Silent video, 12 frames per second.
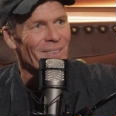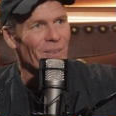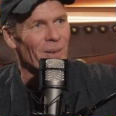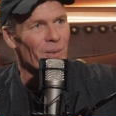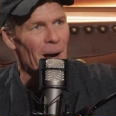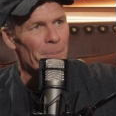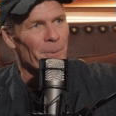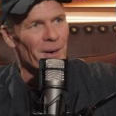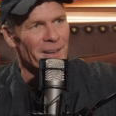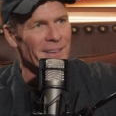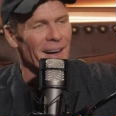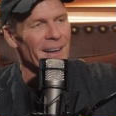We wrap
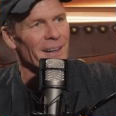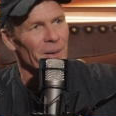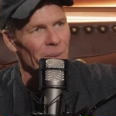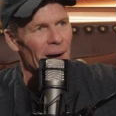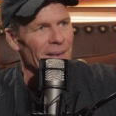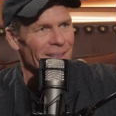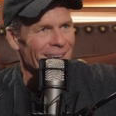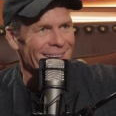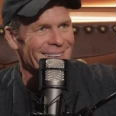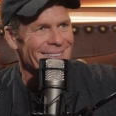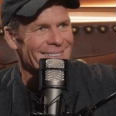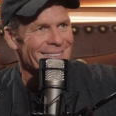our identity around in that.